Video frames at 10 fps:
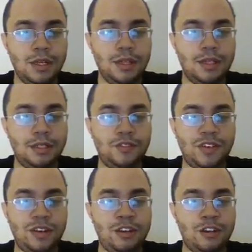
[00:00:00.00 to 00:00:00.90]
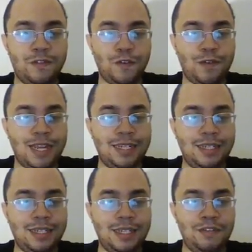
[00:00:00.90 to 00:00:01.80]
This is very good for white.
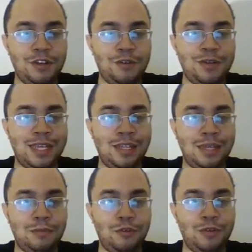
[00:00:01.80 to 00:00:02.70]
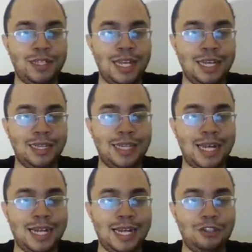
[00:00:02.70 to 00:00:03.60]
Even if you don't kill him, you can take a
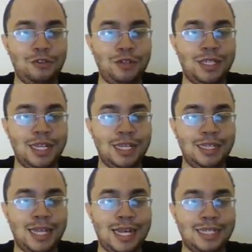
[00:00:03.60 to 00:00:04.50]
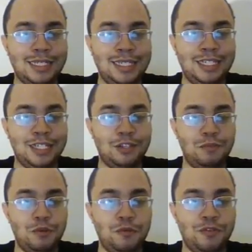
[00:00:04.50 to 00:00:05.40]
lot. You can take a lot because he needs another
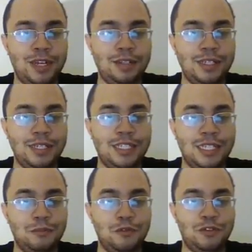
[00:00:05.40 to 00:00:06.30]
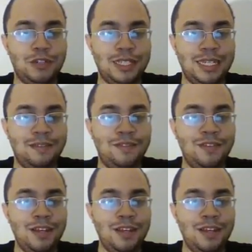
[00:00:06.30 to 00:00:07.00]
move, right? He needs another move to live.